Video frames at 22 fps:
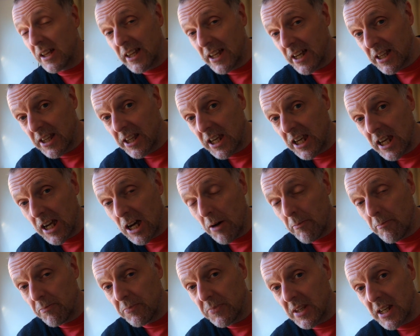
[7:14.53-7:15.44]
Let the
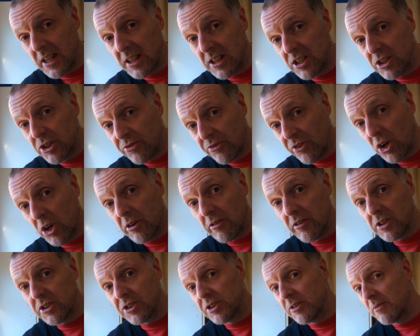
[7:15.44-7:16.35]
let this
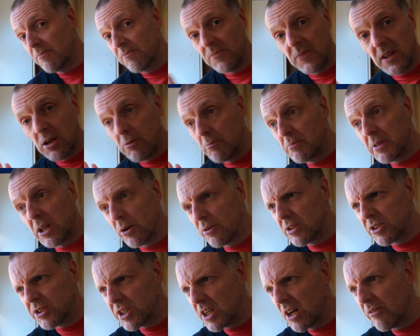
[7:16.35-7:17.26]
virus blow
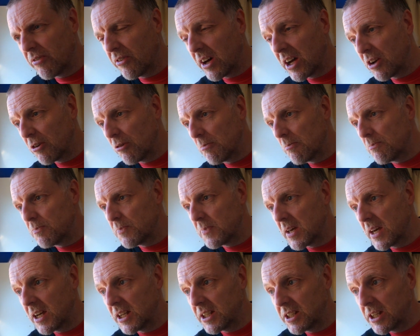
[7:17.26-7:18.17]
itself out,
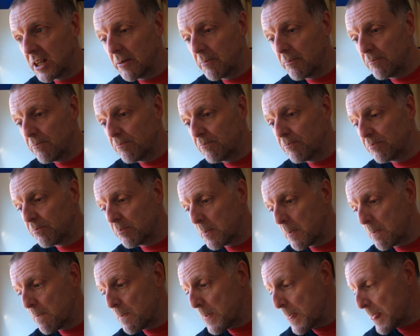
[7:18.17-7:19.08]
and
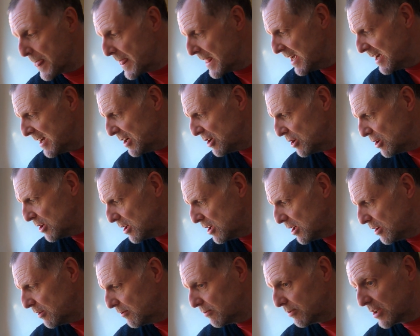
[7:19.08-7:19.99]

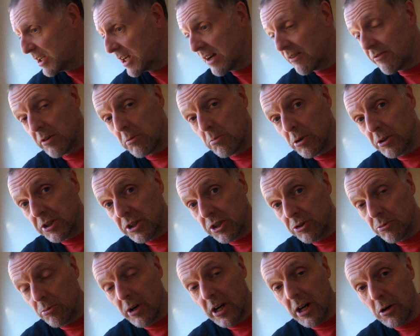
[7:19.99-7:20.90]
hopefully
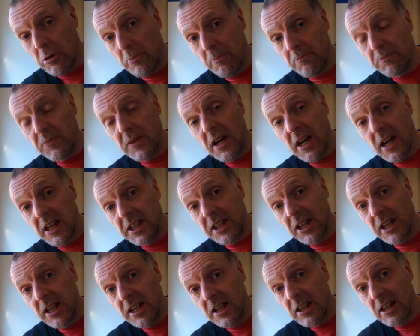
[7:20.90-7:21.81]
everybody's well.
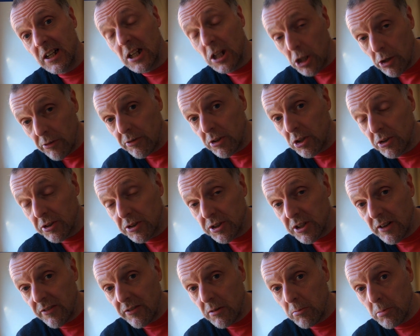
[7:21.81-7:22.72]
And love and light
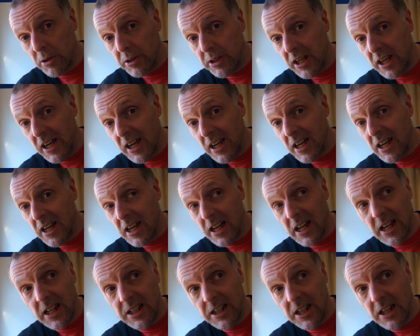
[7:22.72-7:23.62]
to everybody,
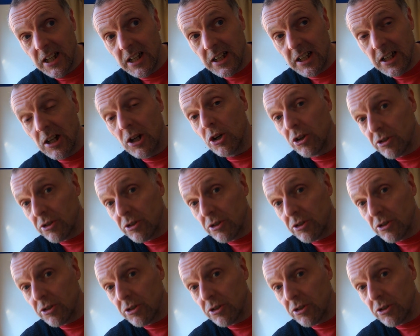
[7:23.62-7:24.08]
and